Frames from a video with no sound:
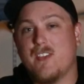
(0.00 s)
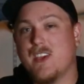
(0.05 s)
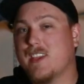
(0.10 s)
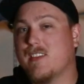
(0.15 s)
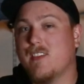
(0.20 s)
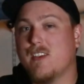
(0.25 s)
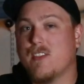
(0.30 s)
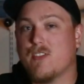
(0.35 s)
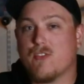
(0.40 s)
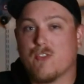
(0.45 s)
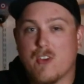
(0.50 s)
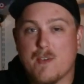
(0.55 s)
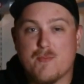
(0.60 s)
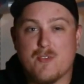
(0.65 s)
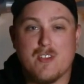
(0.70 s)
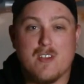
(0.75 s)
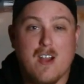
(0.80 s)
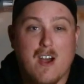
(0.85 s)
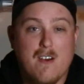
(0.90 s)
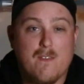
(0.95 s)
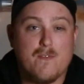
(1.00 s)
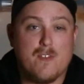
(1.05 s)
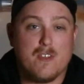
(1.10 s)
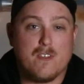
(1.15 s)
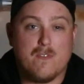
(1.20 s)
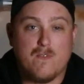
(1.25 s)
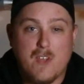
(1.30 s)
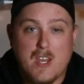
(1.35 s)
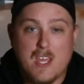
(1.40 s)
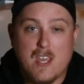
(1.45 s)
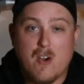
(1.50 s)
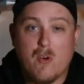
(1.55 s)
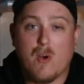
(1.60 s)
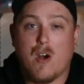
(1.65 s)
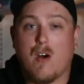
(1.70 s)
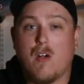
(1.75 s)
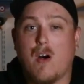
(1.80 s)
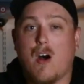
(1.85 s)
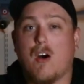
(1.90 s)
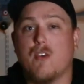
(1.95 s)
the link in the description of this video.
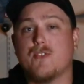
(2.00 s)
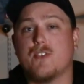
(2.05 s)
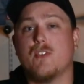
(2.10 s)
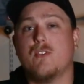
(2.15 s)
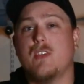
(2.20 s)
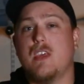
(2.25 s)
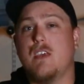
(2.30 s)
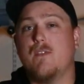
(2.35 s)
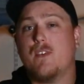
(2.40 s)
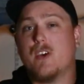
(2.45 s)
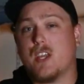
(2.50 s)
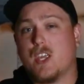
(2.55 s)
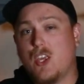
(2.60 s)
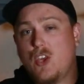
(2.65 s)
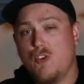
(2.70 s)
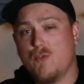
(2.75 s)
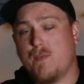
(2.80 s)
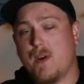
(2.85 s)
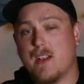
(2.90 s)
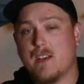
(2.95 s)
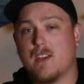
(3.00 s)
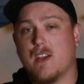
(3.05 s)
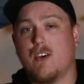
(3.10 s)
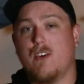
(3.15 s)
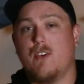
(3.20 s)
I'll also leave a coupon